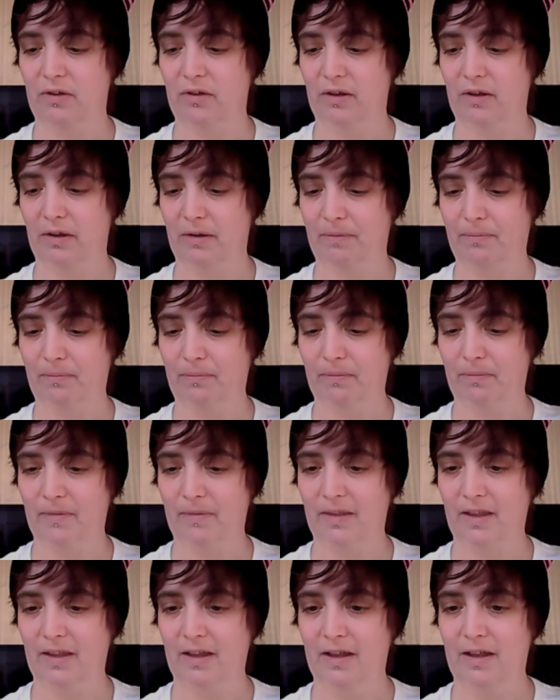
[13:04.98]
to,
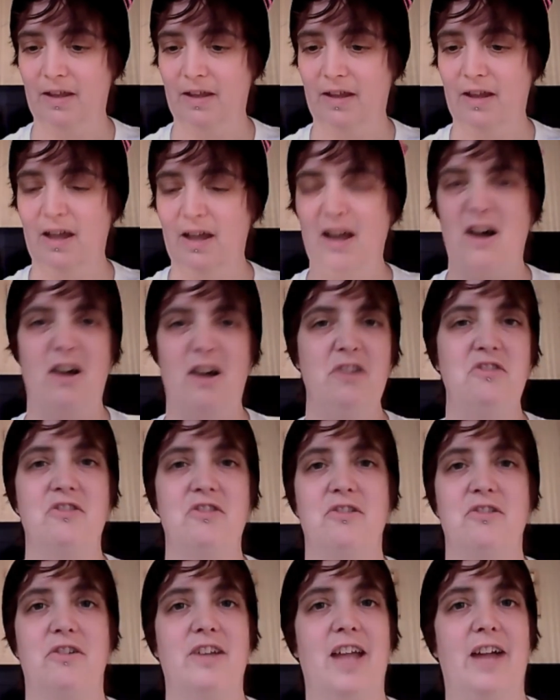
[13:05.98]
I just
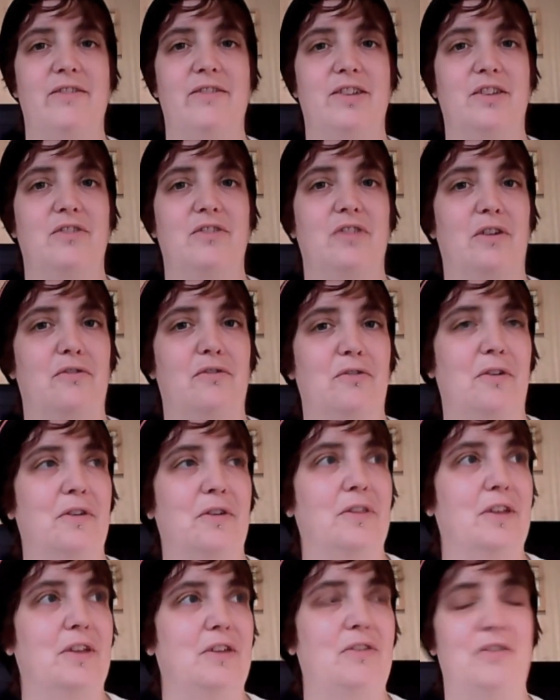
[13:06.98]
like having stuff
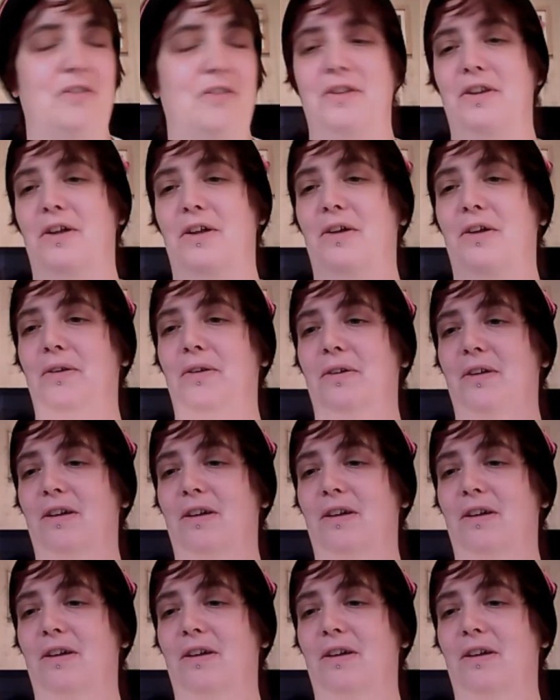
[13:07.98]
like this, you know.